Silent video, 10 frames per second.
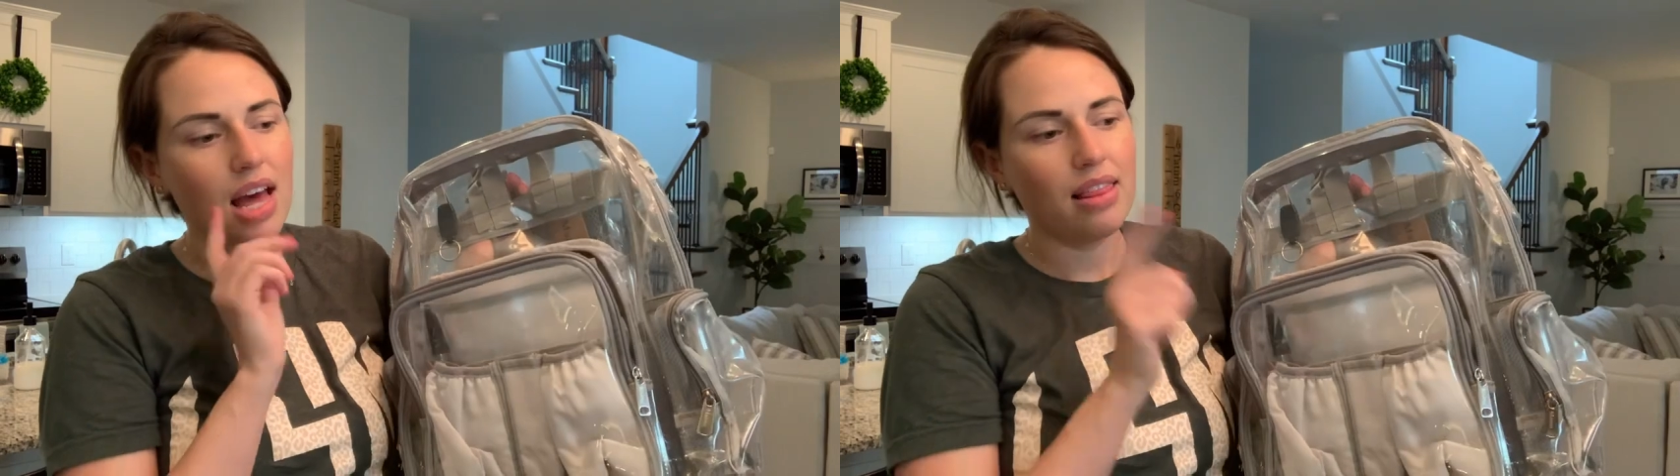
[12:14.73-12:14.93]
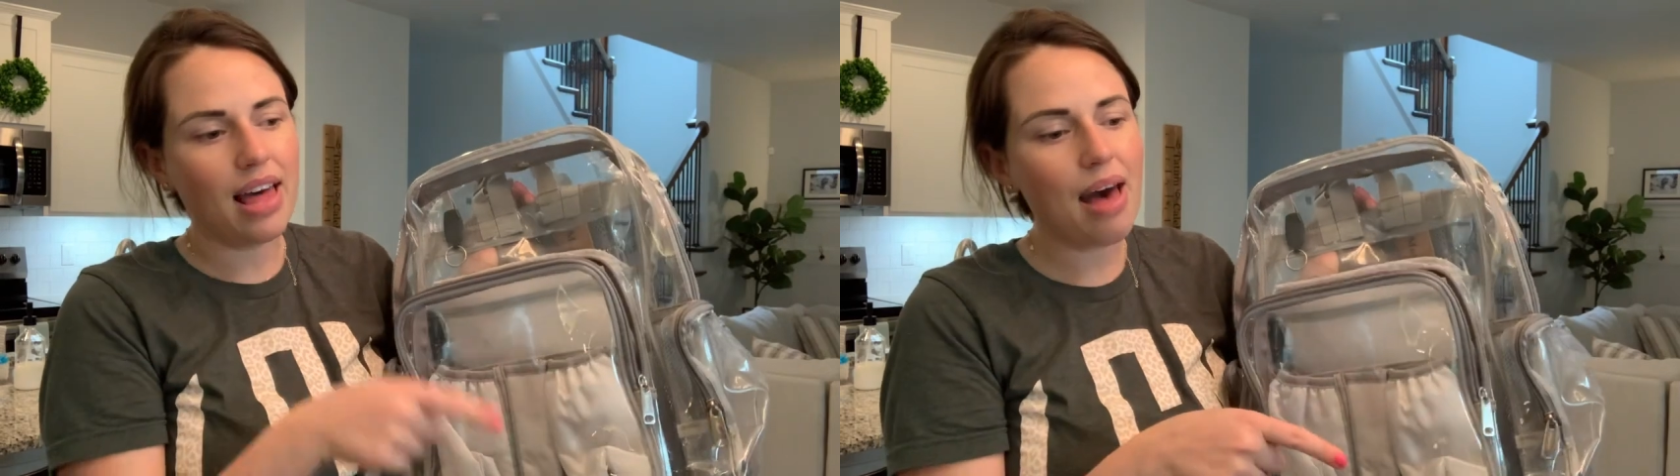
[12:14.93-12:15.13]

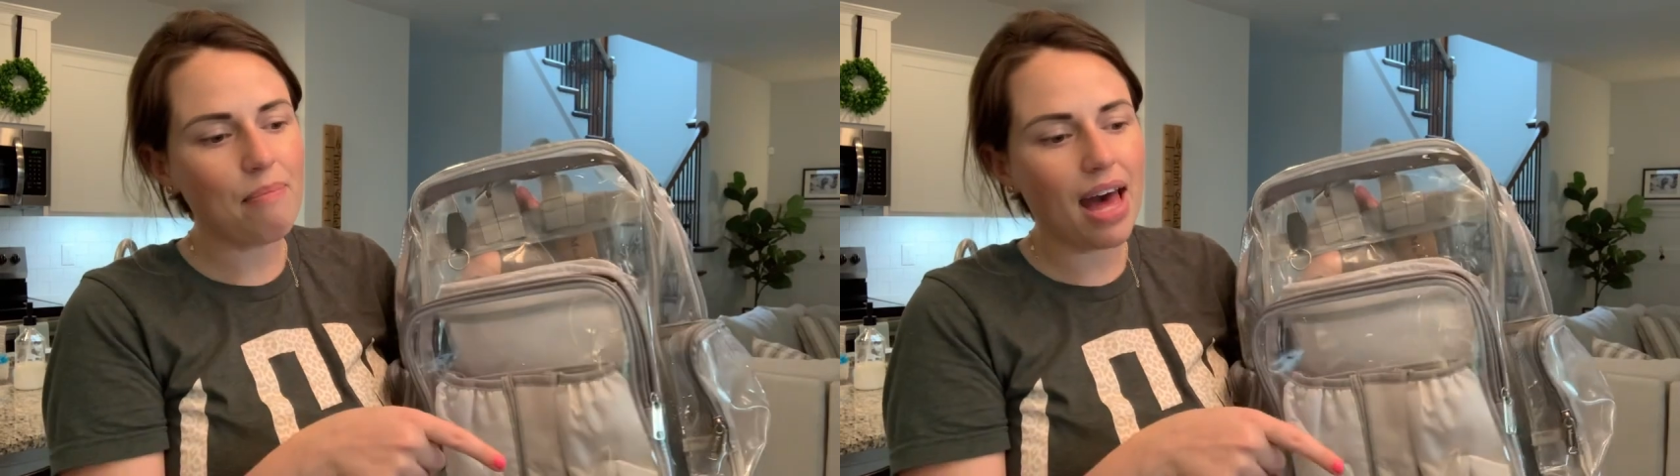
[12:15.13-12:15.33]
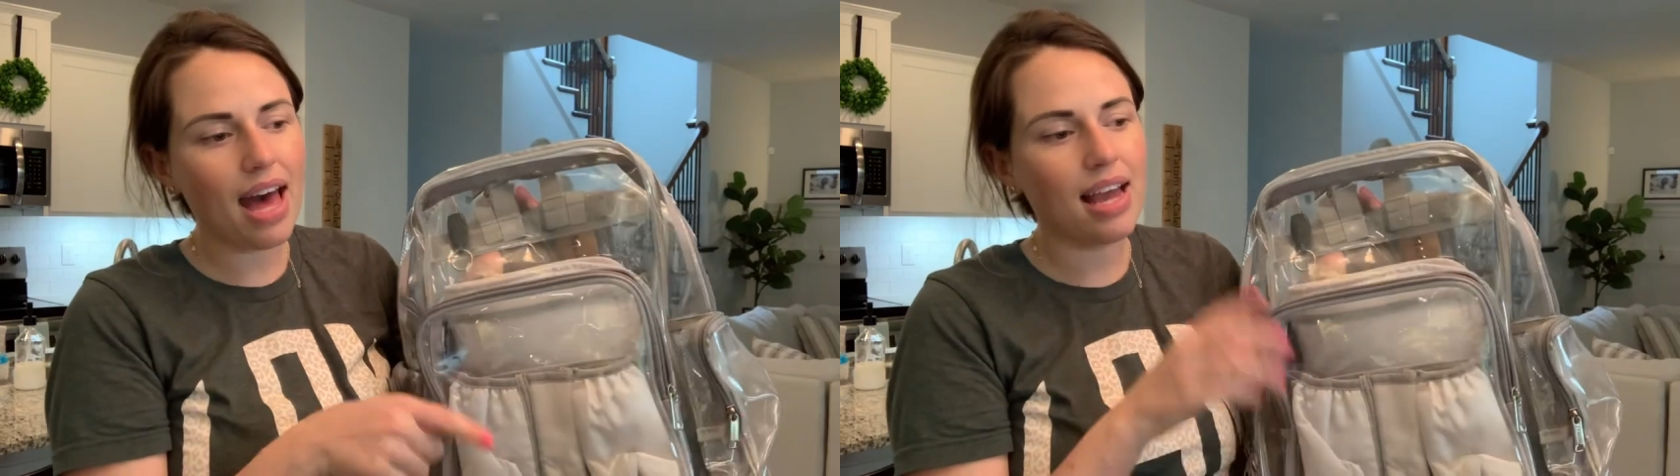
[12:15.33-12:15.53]
that
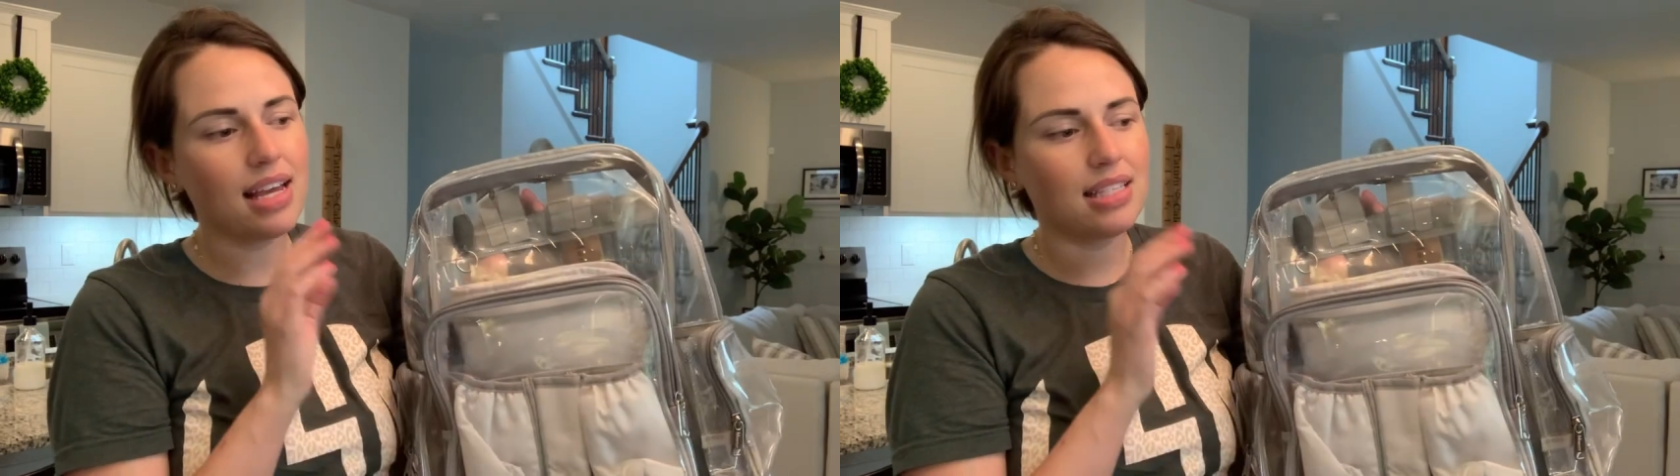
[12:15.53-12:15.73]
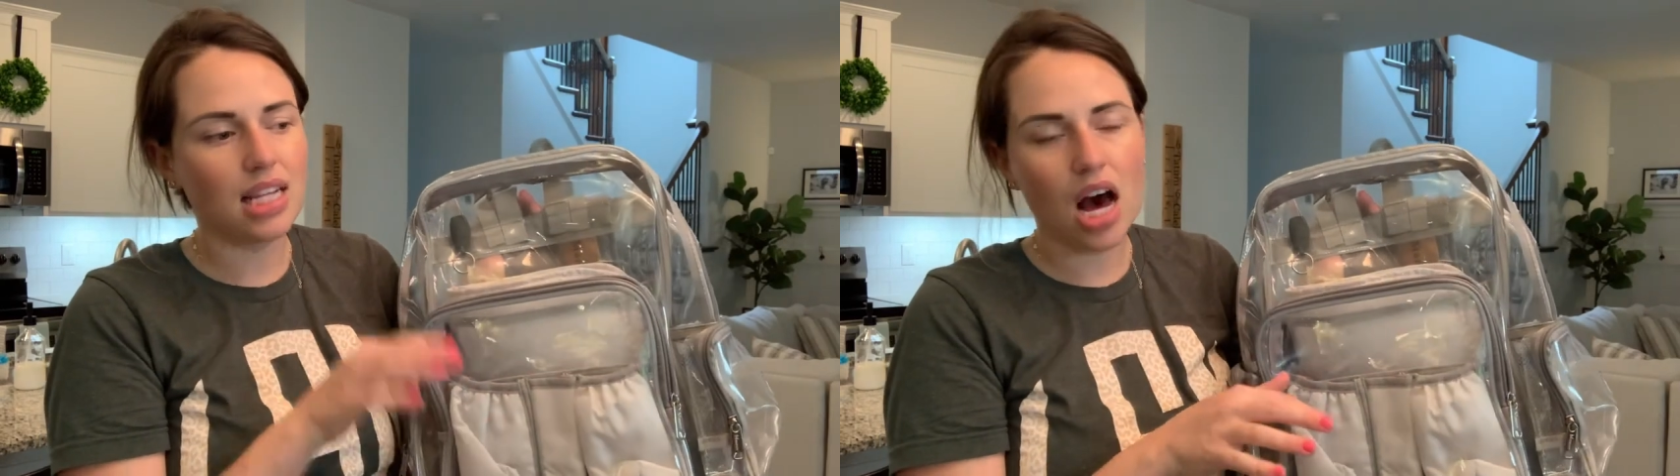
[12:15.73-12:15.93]
bag
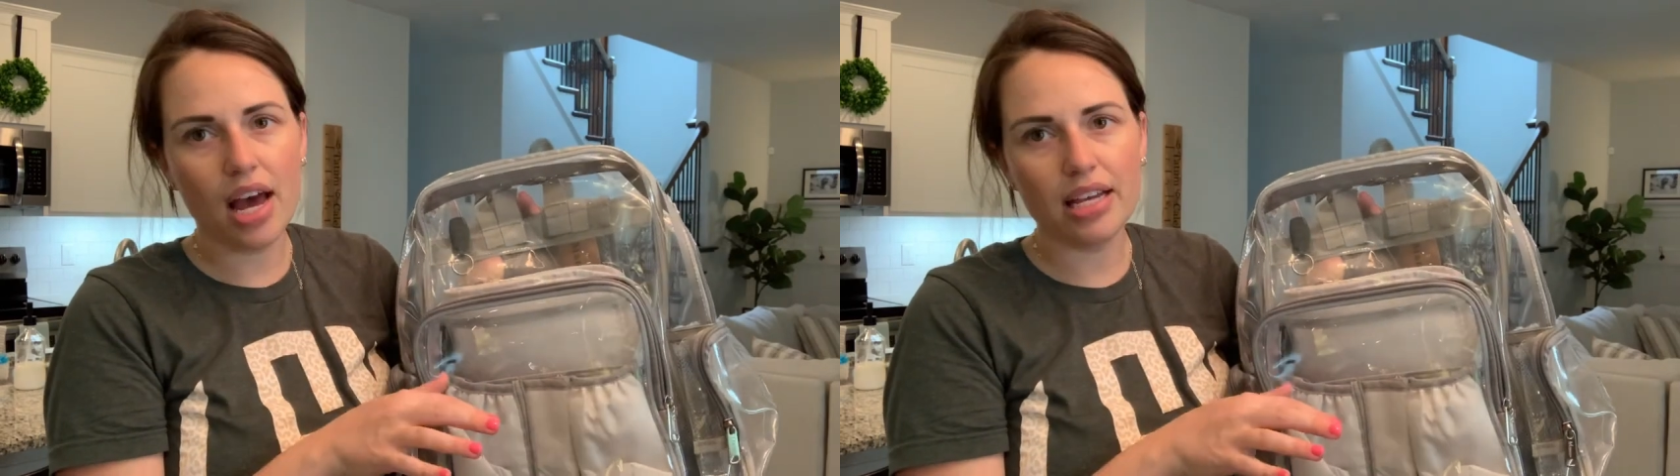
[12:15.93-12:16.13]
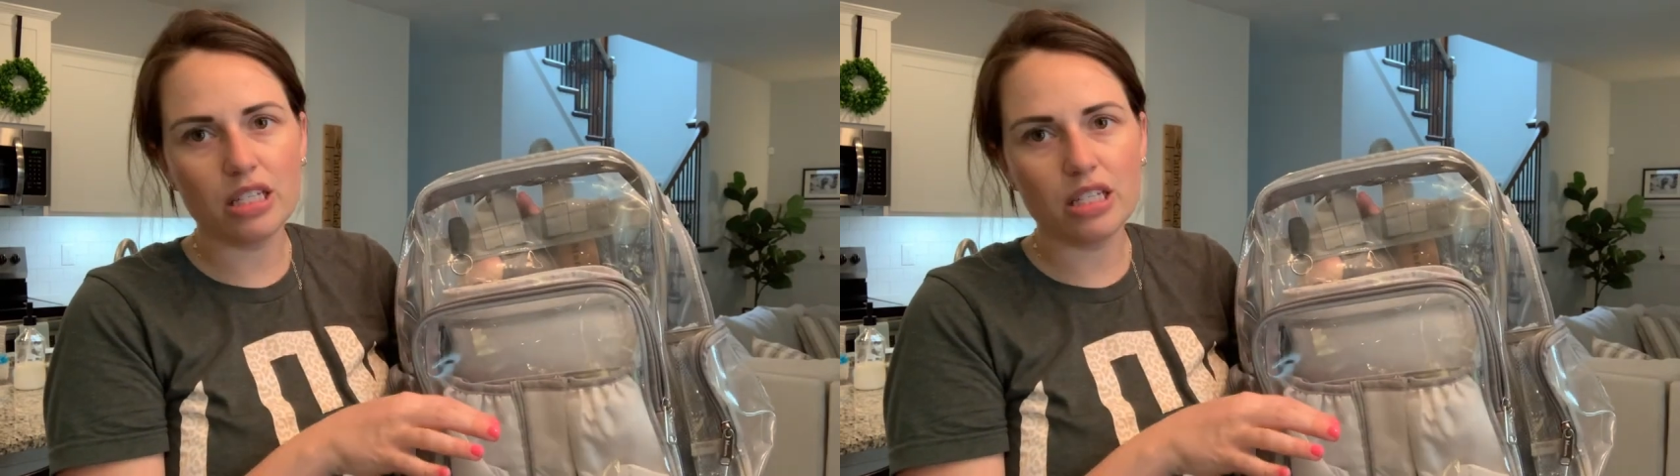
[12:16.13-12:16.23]
is nice,